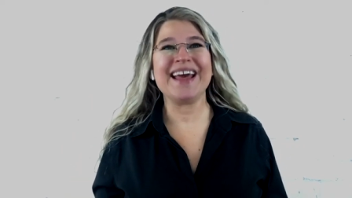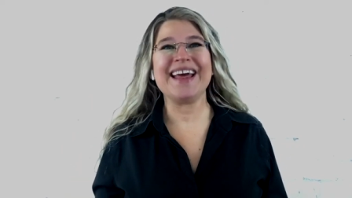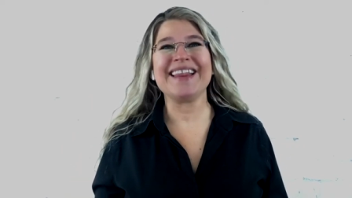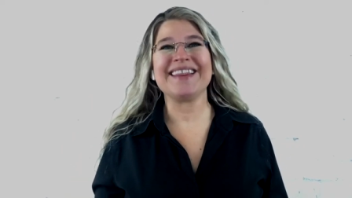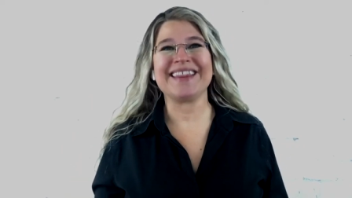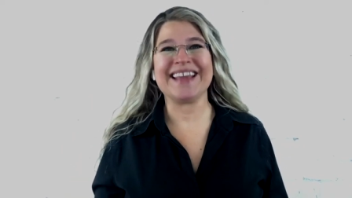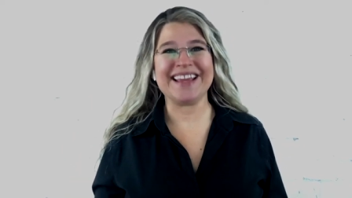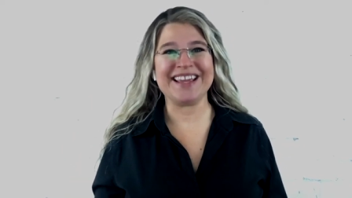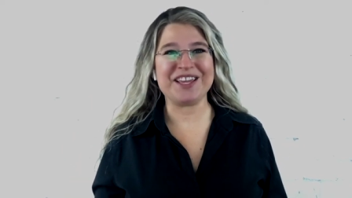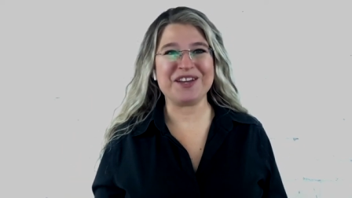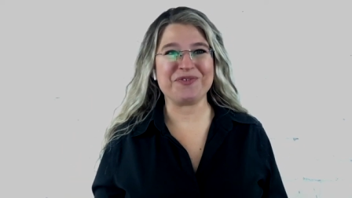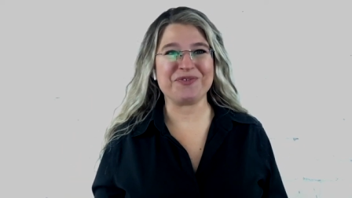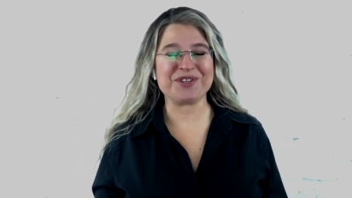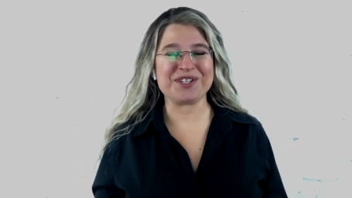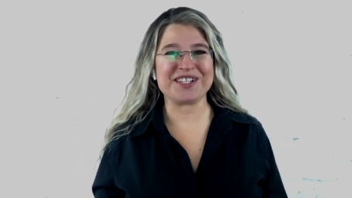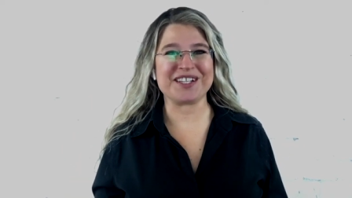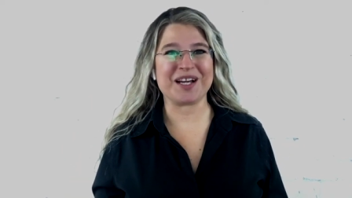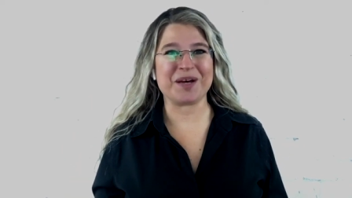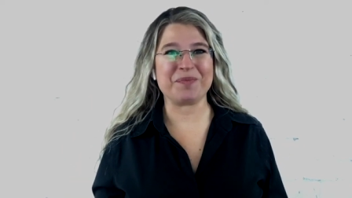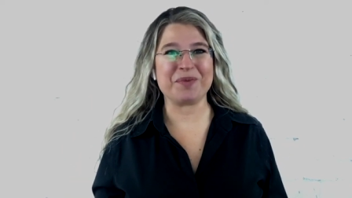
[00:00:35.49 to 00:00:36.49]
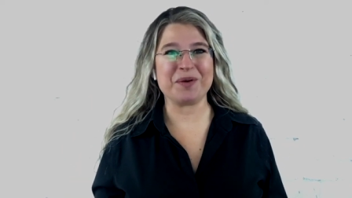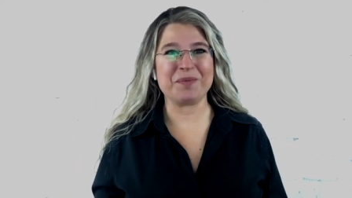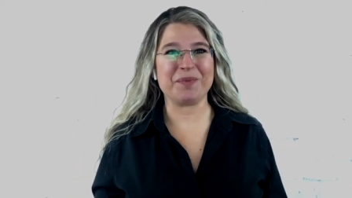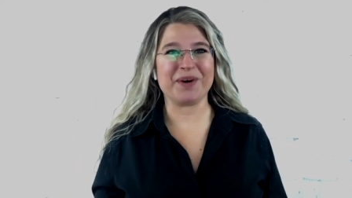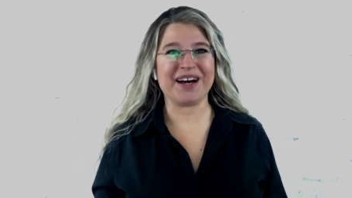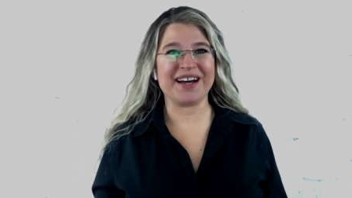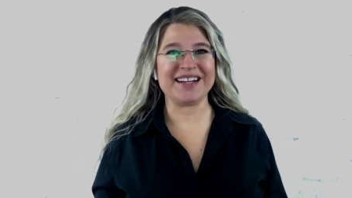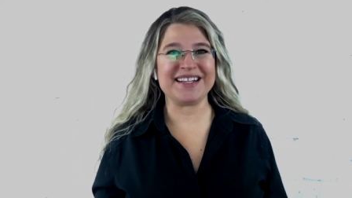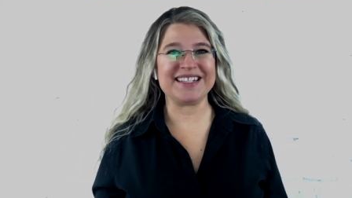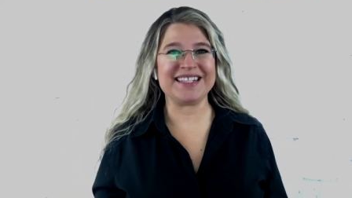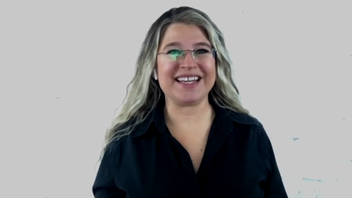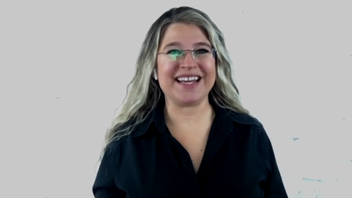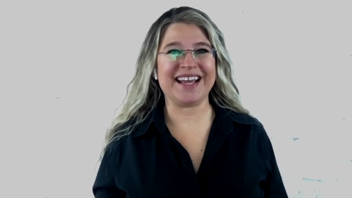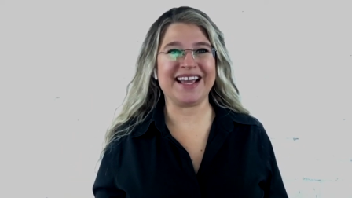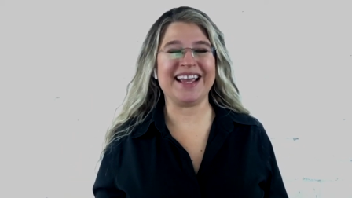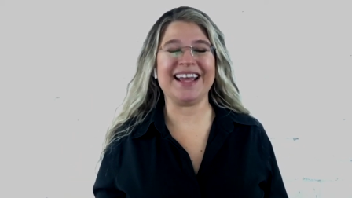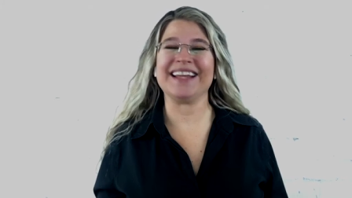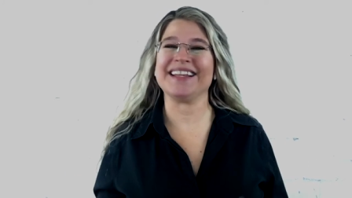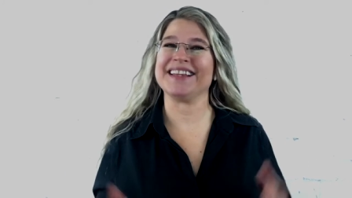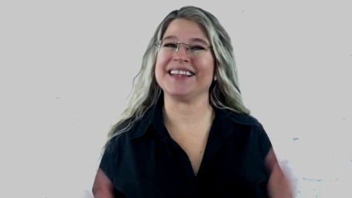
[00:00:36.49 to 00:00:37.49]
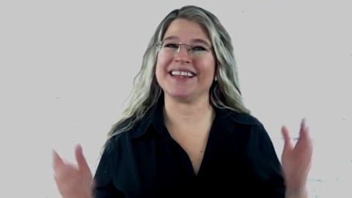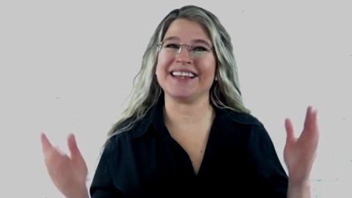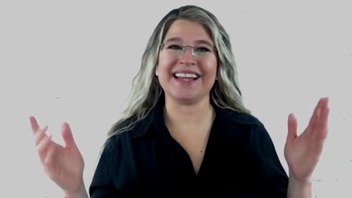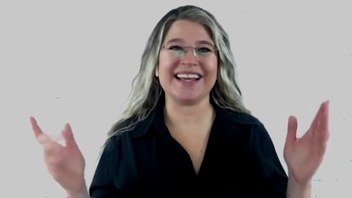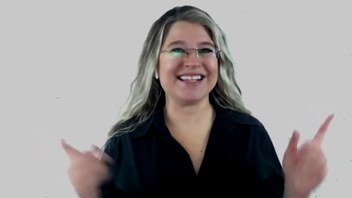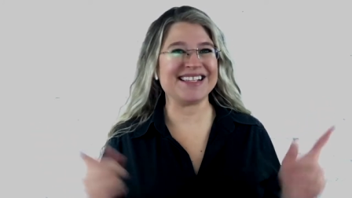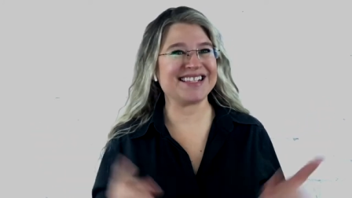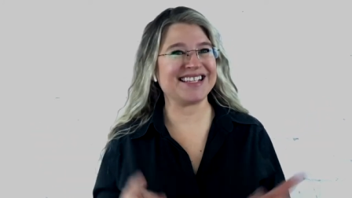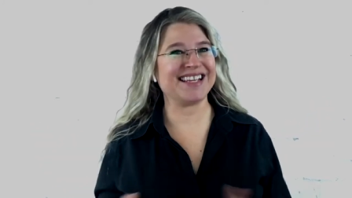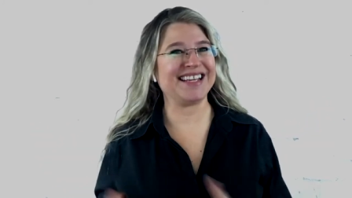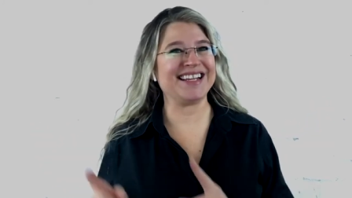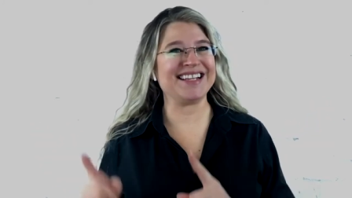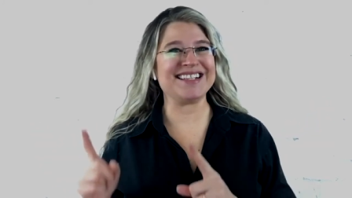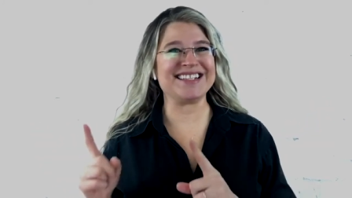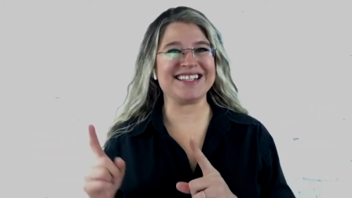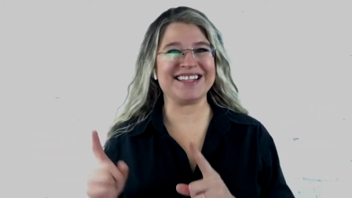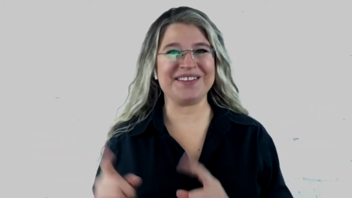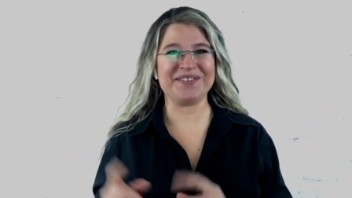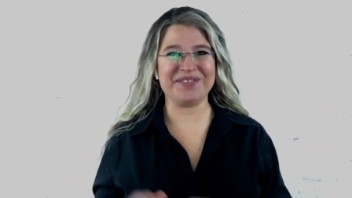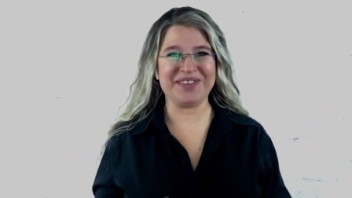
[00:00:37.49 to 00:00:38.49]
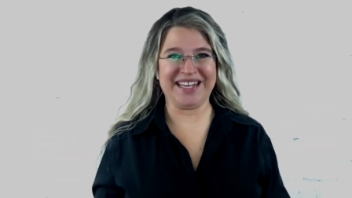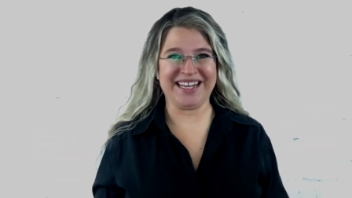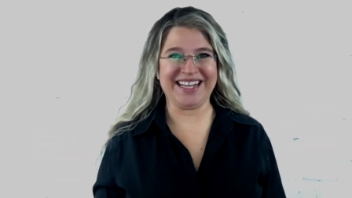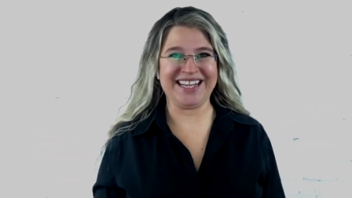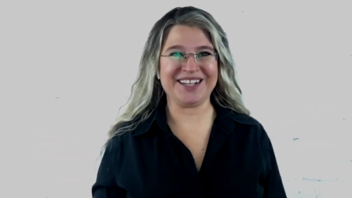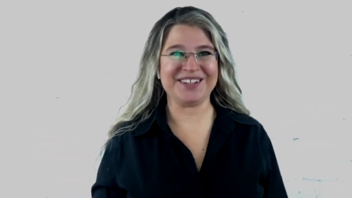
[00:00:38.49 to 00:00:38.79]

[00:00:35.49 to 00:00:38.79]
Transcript: Thank you for stopping by today, and let's get into the video.